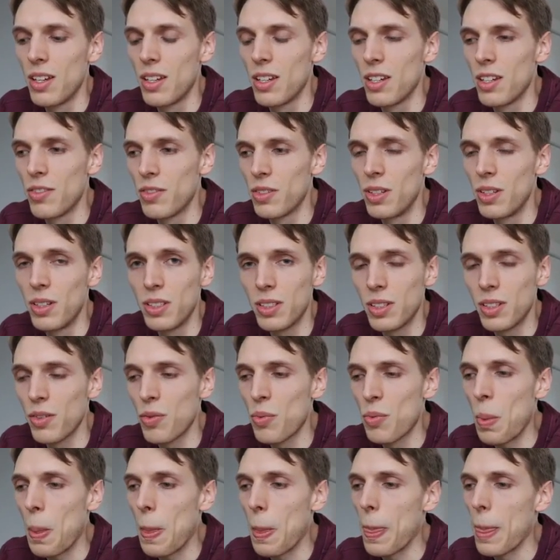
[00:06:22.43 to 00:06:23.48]
it is,
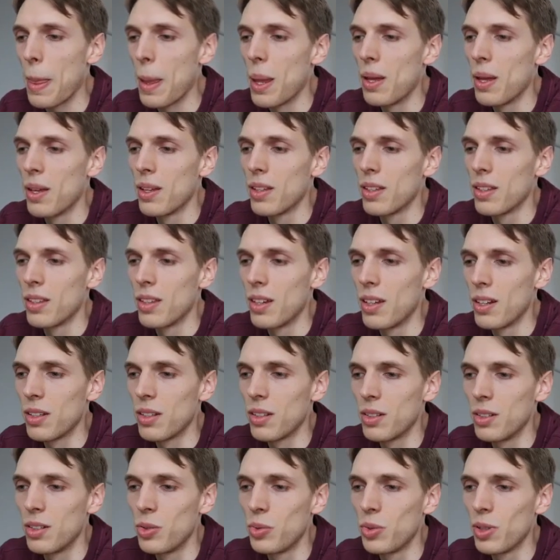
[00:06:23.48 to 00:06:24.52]
then
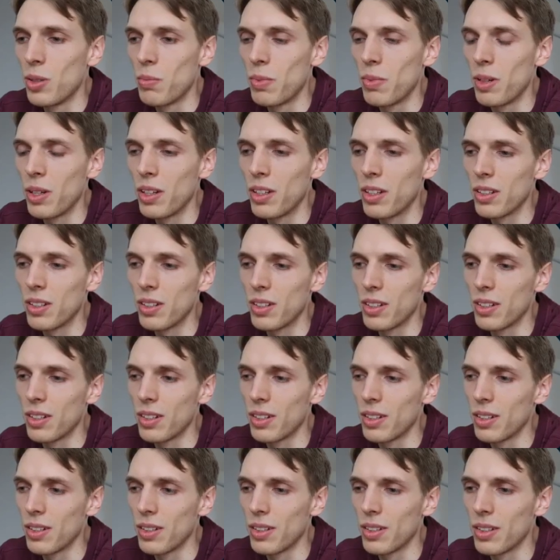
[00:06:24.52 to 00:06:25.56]
it will make
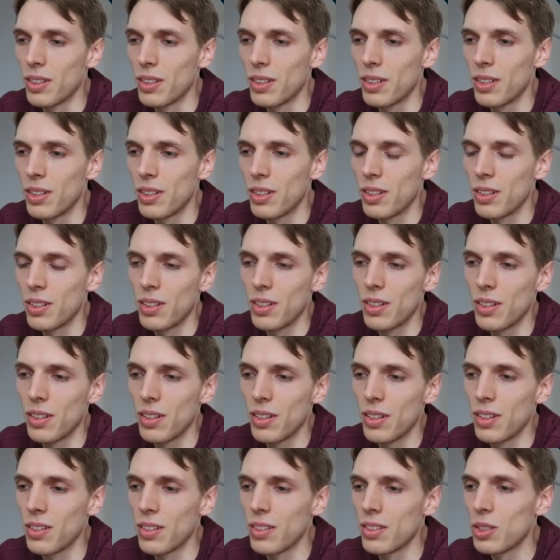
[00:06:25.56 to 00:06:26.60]
a
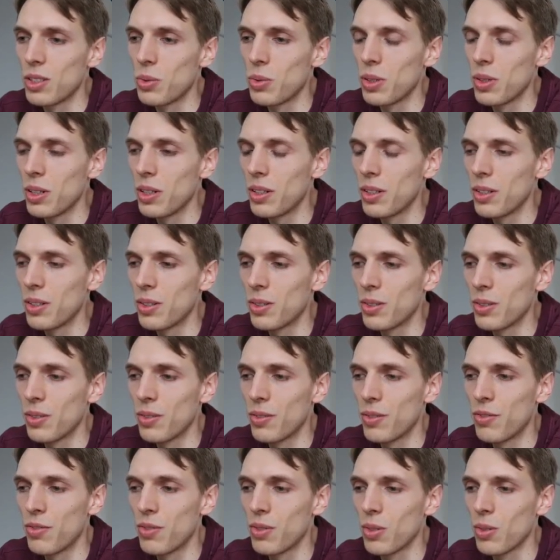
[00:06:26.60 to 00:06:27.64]
string
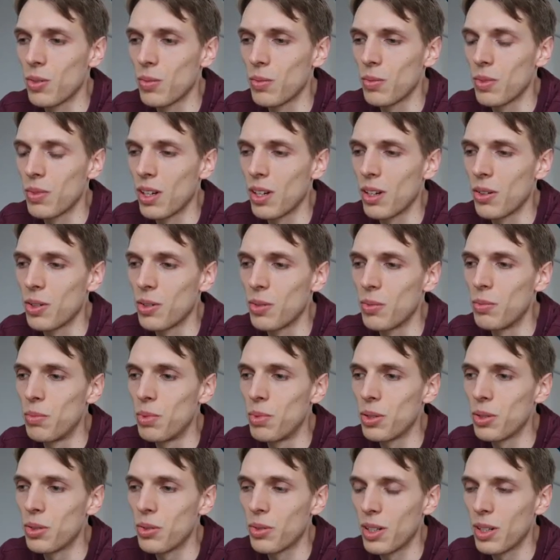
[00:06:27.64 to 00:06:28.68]
from our
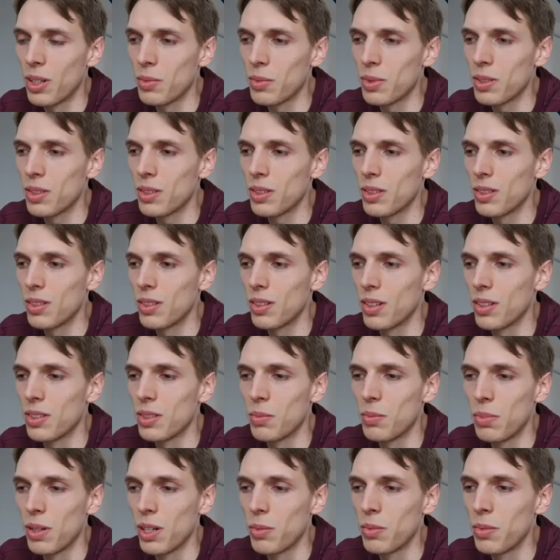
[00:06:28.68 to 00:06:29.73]
breadcrumbs as a
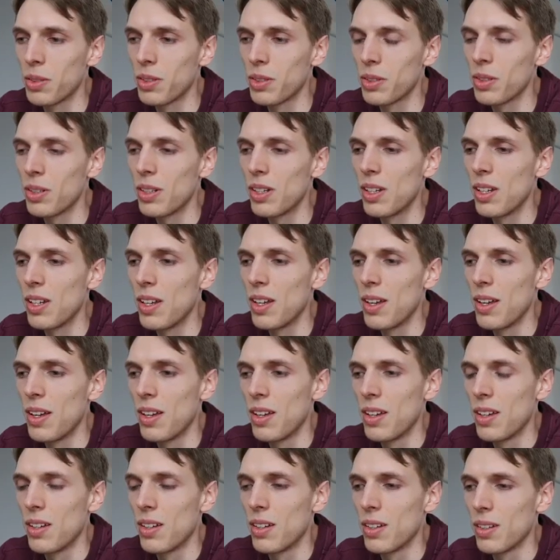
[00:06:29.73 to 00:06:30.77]
parameter.
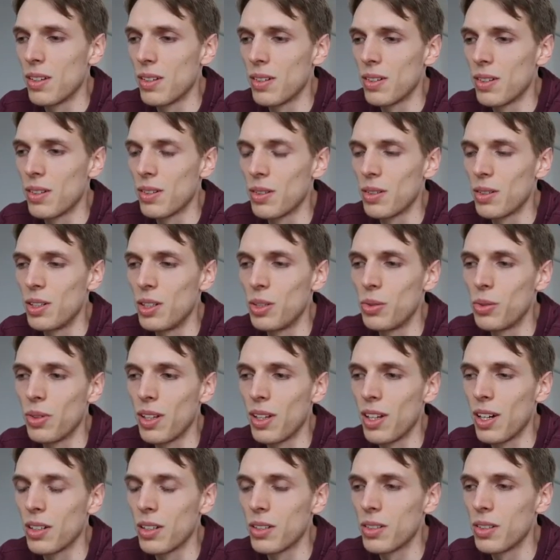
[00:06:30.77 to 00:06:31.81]
It will
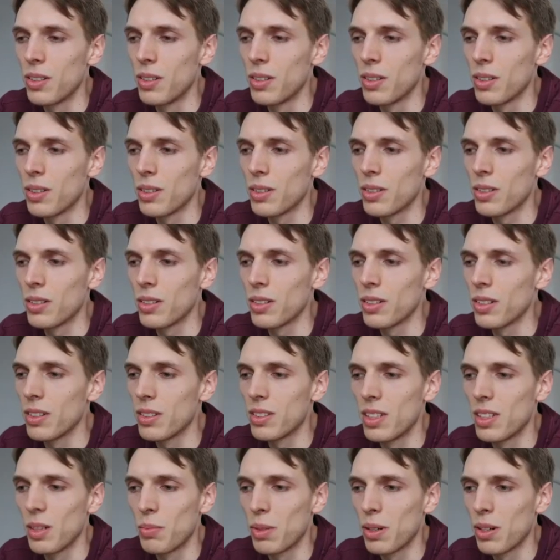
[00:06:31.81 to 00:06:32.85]
add the
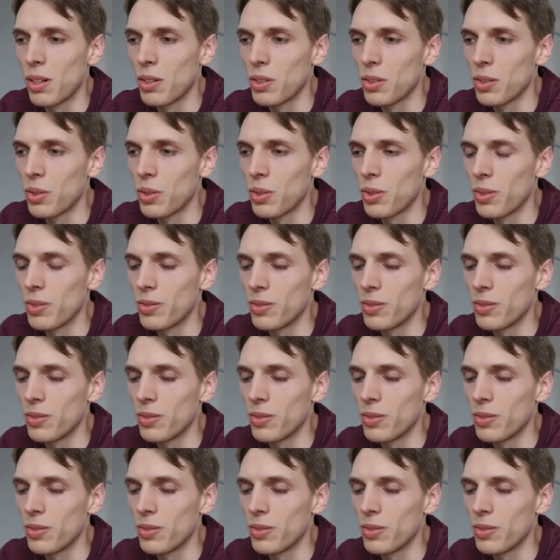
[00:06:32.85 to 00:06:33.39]
separator,